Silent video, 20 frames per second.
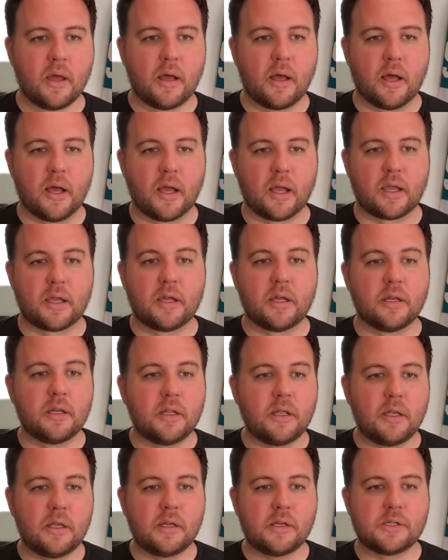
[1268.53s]

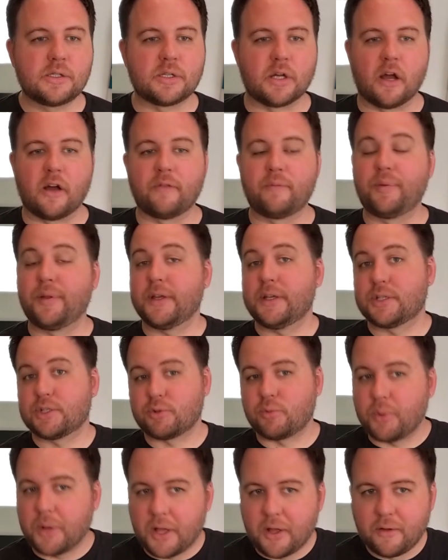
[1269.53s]
Knizhov played
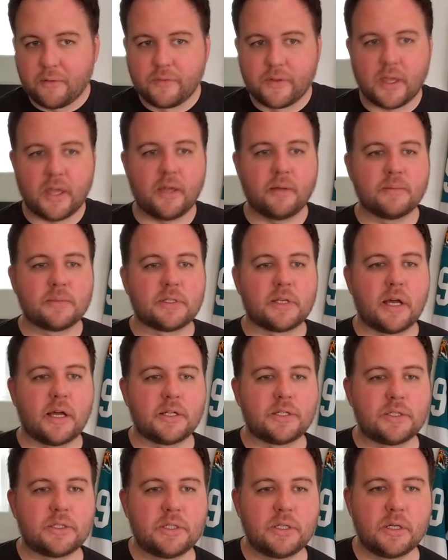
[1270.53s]
12 games
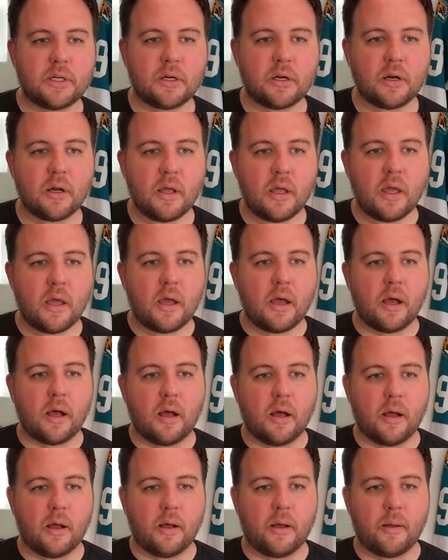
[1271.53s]
last year.
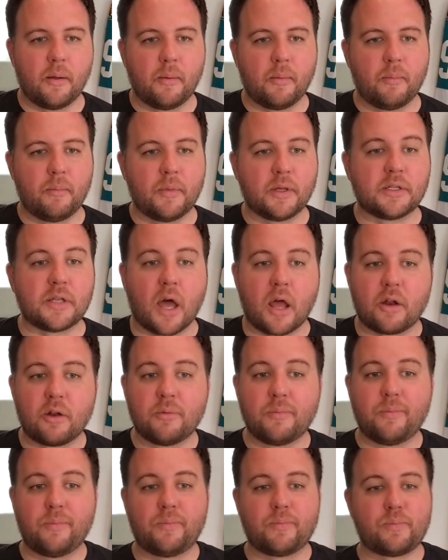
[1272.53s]

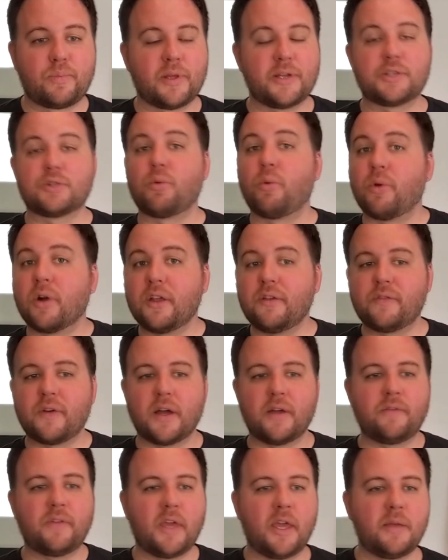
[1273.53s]
McDonald played
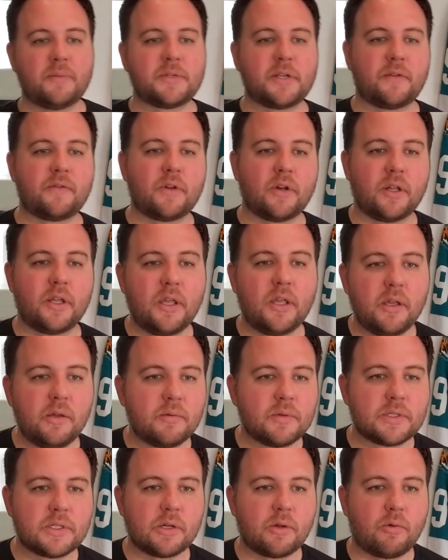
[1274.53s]
25 games after he
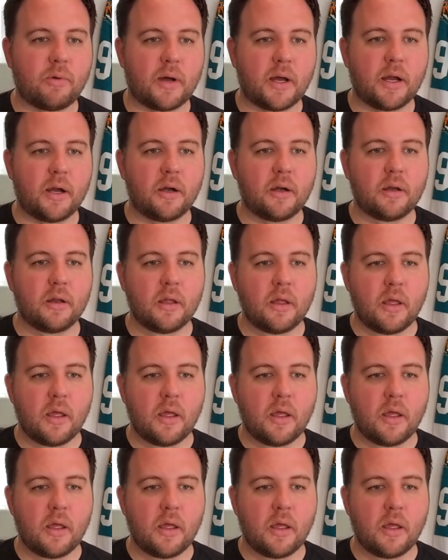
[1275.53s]
was acquired.